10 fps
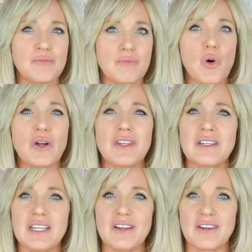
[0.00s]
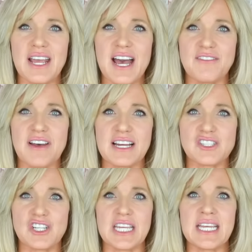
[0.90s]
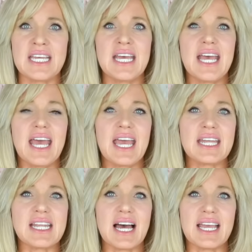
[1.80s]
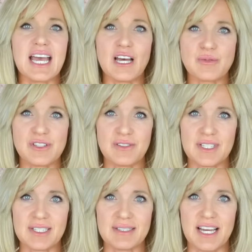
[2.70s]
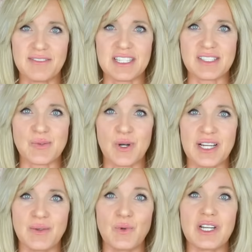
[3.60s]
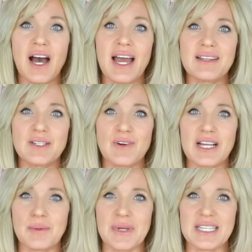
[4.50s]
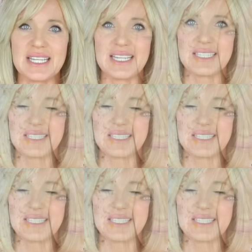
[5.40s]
more than a year and a half actually, and I absolutely love this one and would highly recommend it.